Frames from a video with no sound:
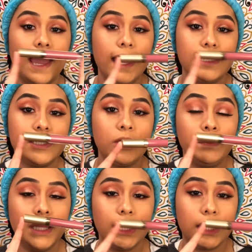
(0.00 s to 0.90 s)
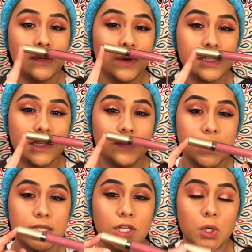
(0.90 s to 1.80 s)
And to complete the rest of
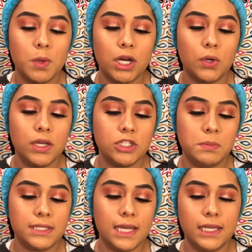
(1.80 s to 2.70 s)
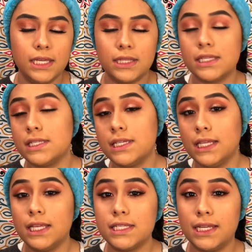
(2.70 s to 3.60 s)
this look, we are going to be taking the
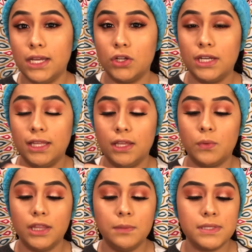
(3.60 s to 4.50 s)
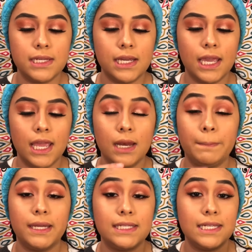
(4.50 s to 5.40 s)
Stila Stay All Day Liquid Lipstick in
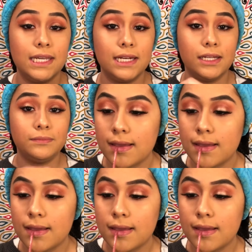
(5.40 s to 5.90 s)
Patina.